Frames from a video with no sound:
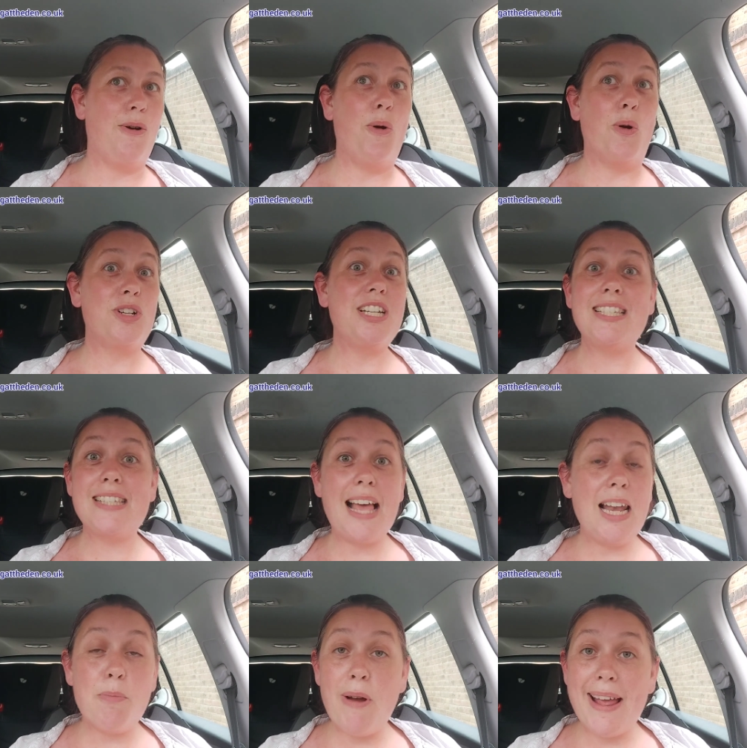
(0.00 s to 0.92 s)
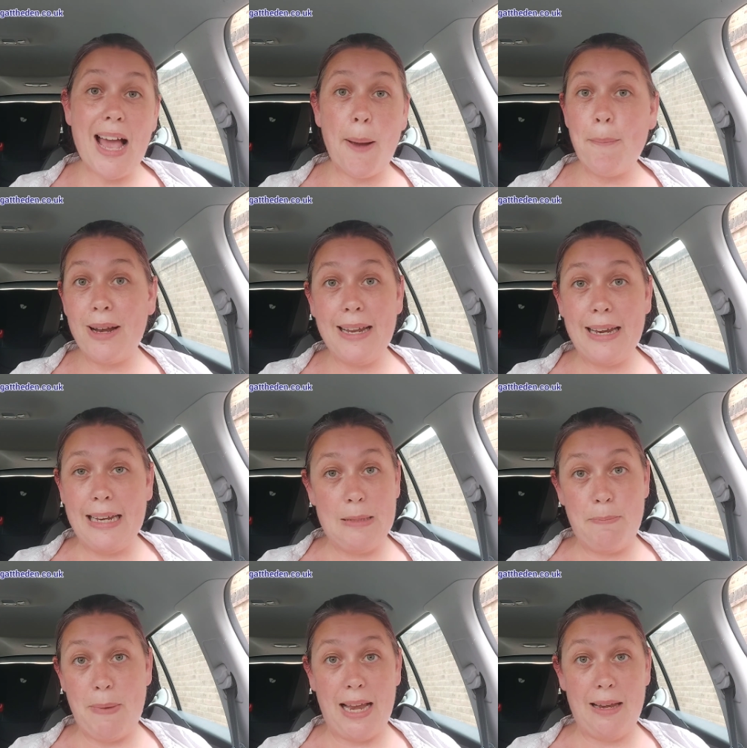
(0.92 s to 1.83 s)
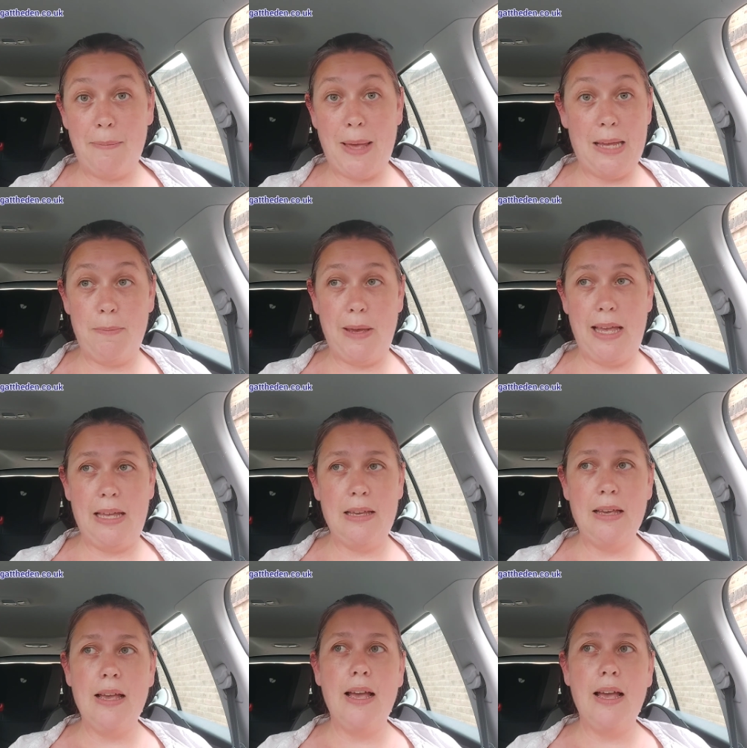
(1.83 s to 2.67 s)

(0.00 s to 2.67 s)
or to celebrate how brilliant it's been maybe.